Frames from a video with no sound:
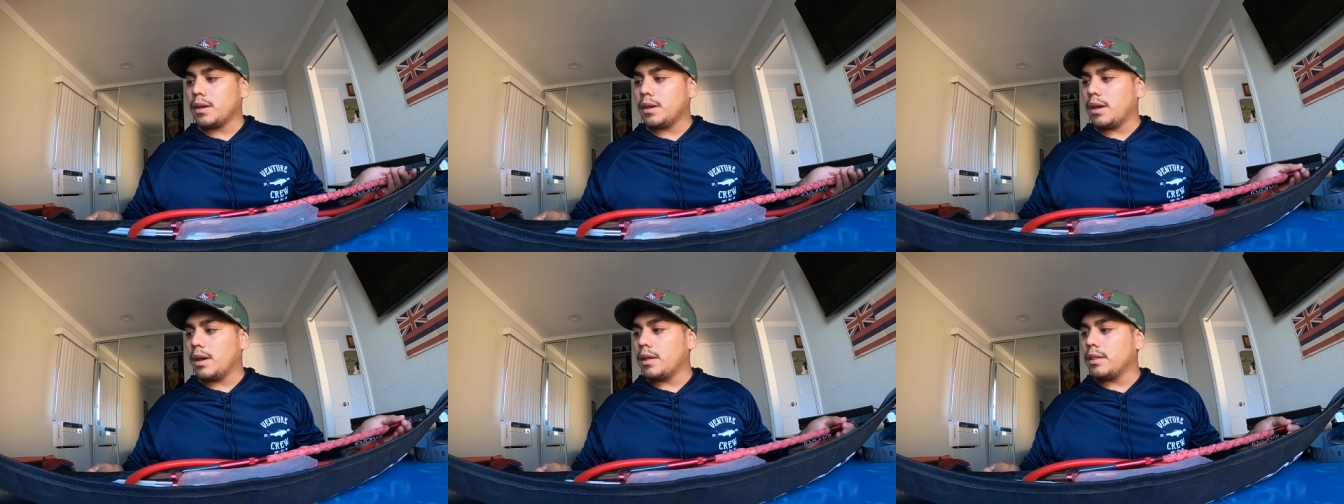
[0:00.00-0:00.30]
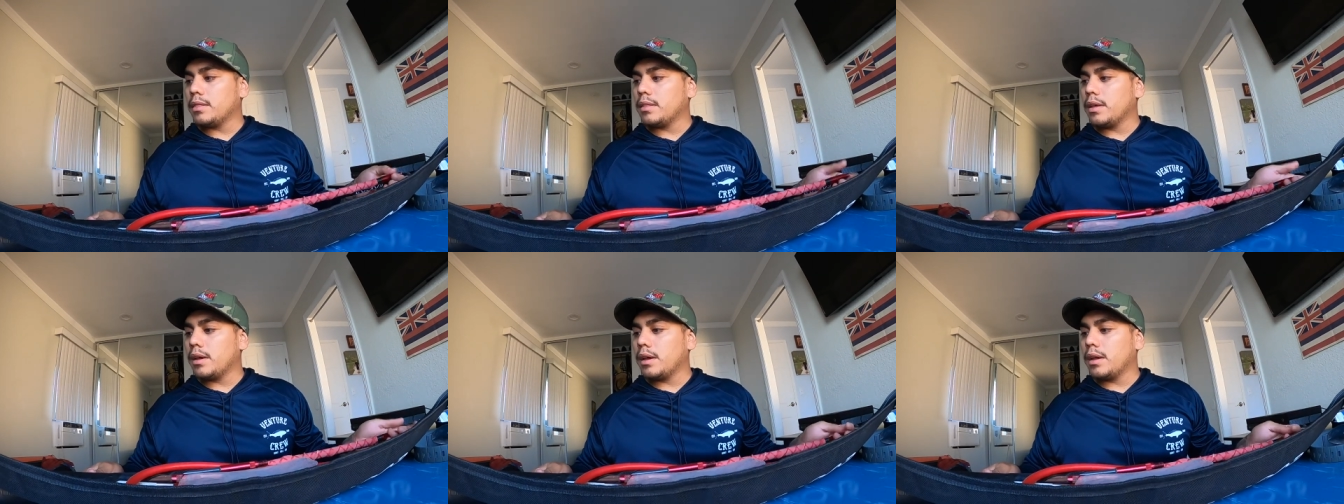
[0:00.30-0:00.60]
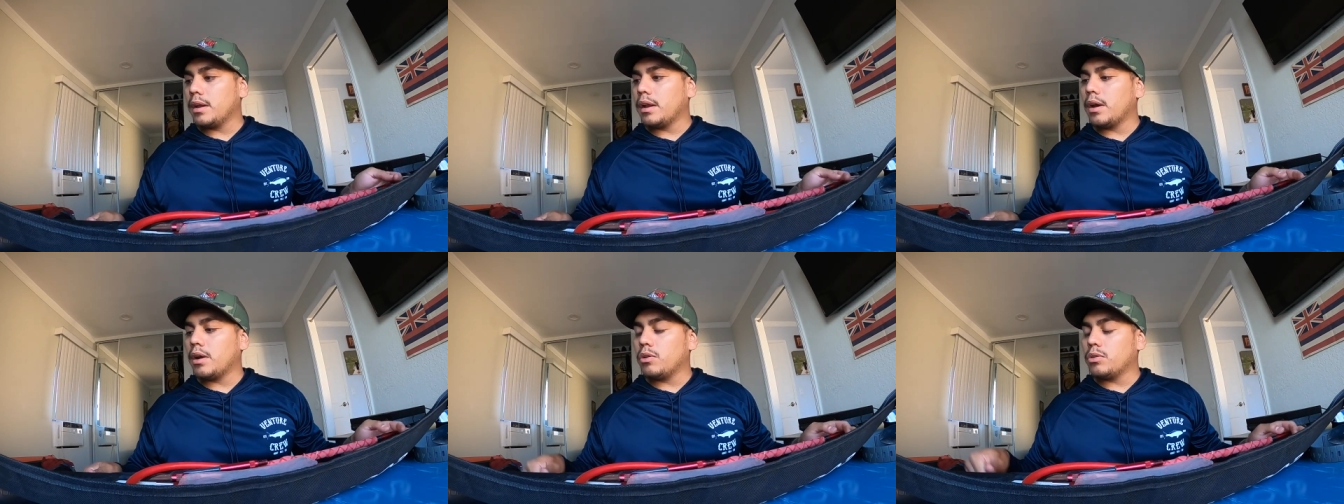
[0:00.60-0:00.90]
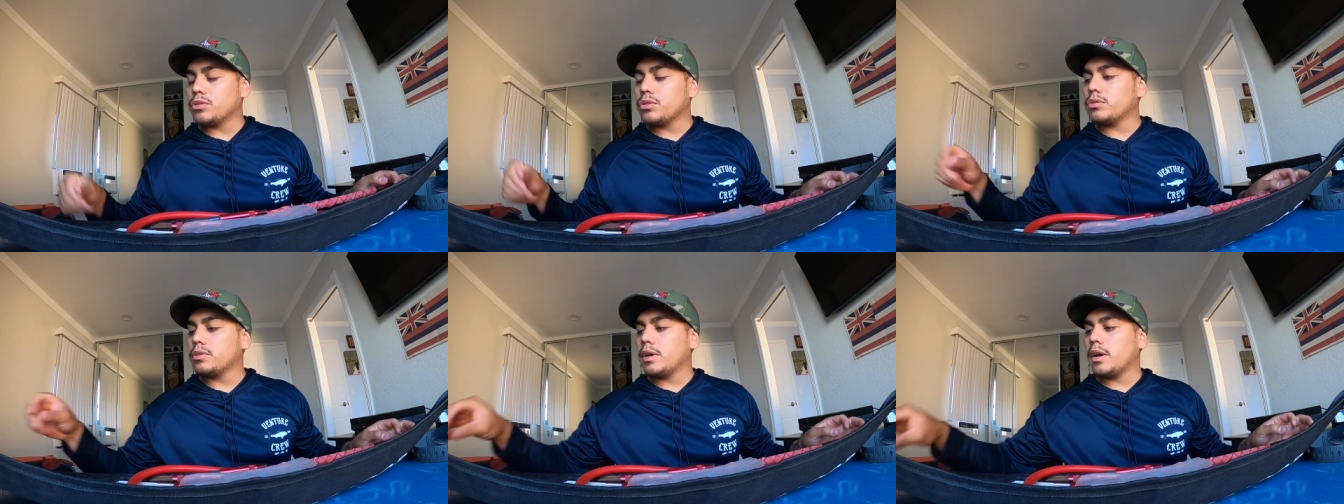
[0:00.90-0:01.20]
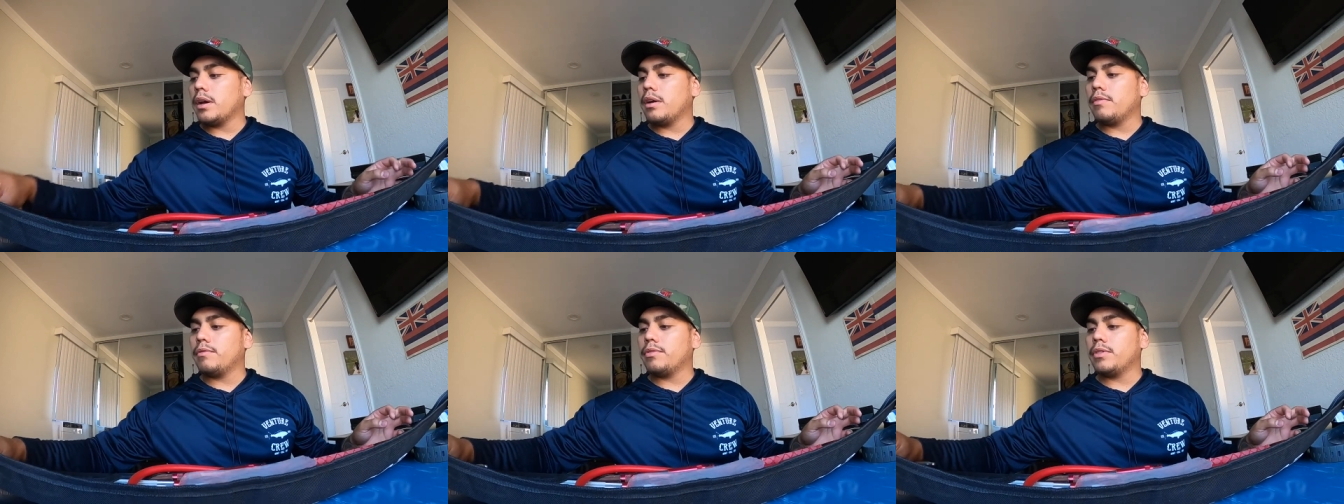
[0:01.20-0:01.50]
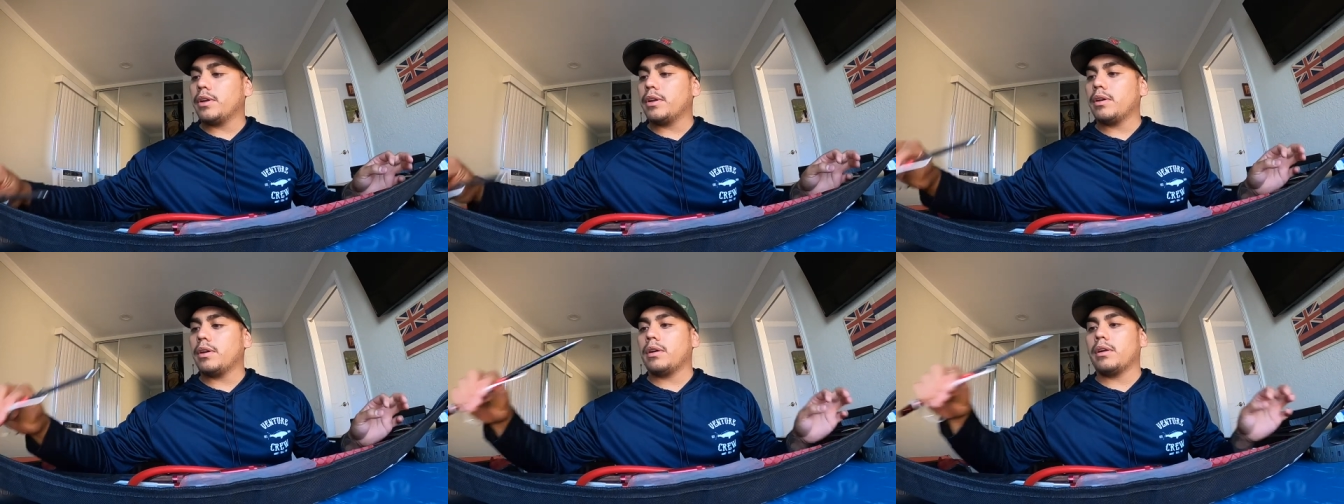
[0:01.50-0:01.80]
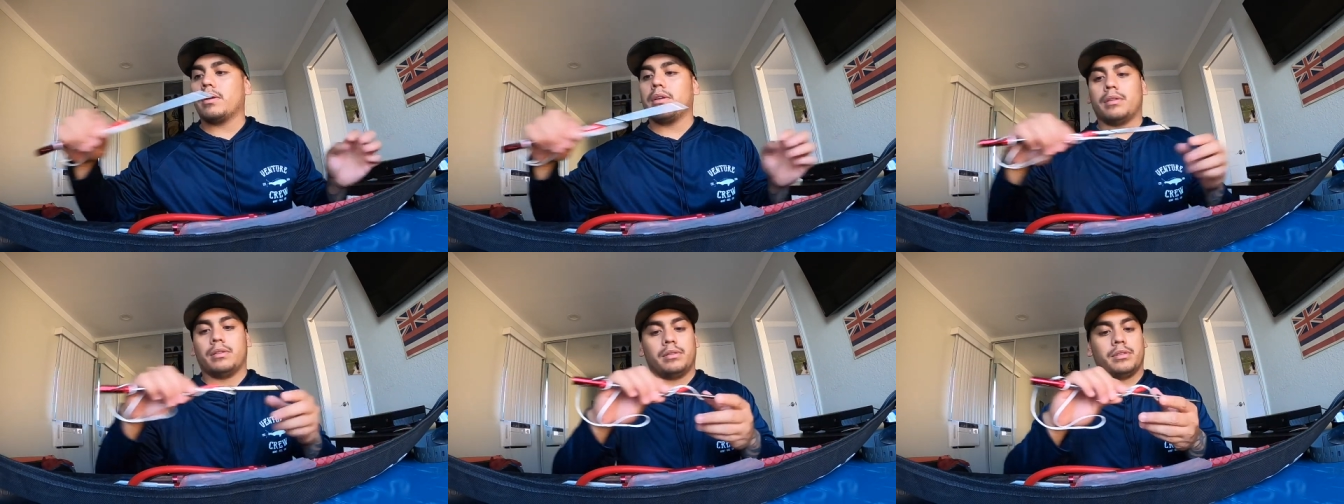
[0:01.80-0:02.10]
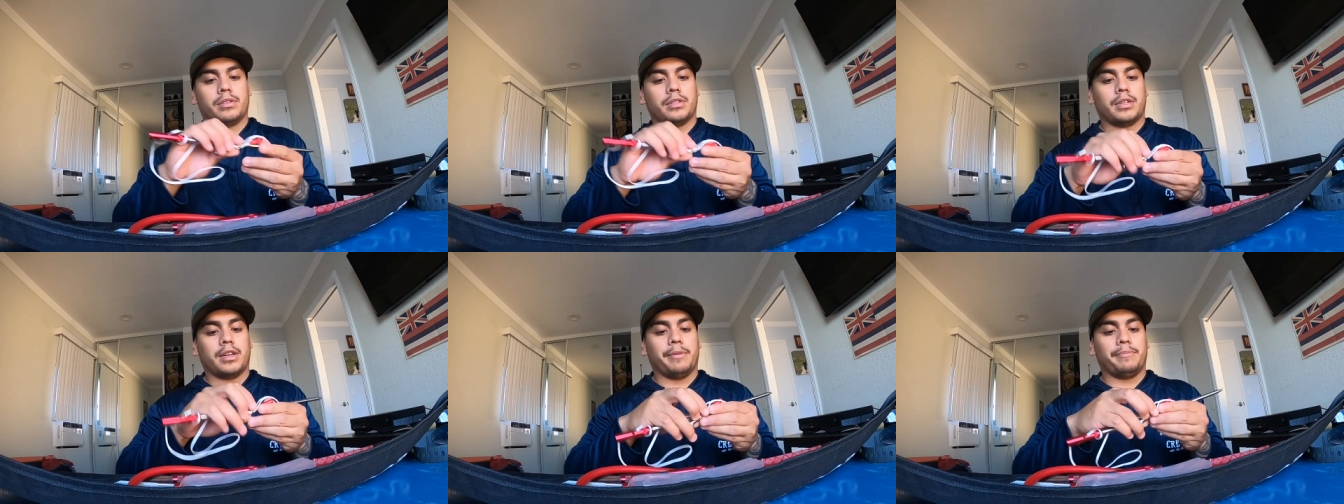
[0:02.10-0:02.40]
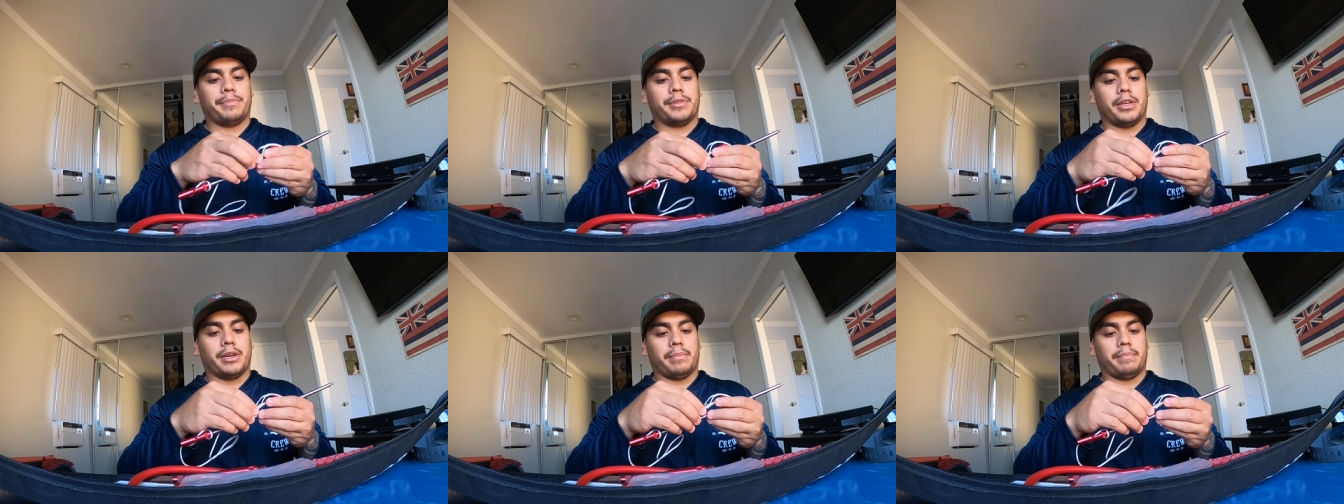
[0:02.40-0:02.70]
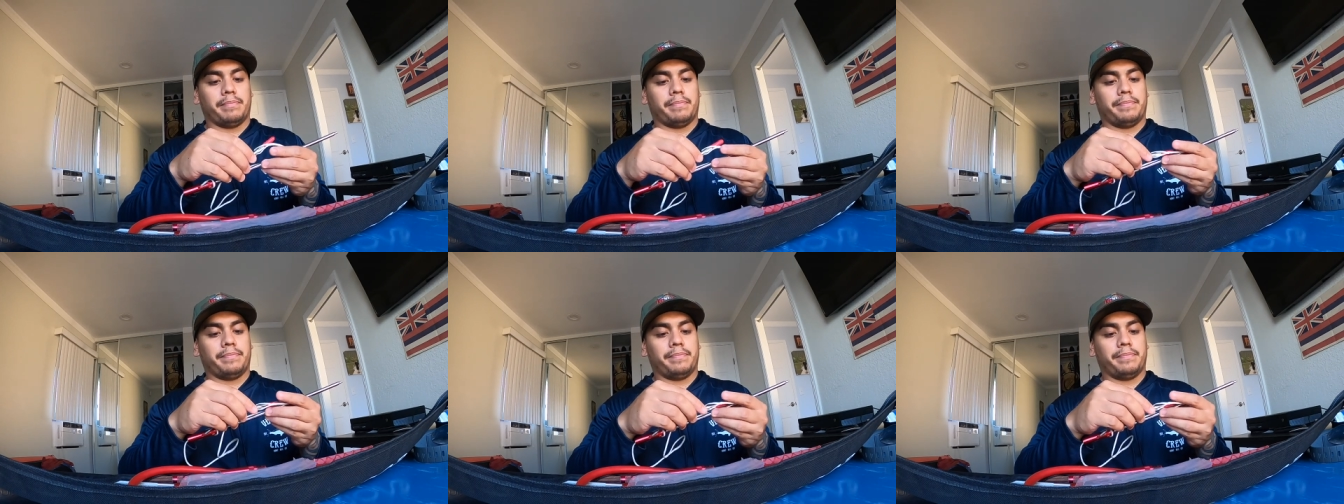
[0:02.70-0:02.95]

And then I also have their slip tip.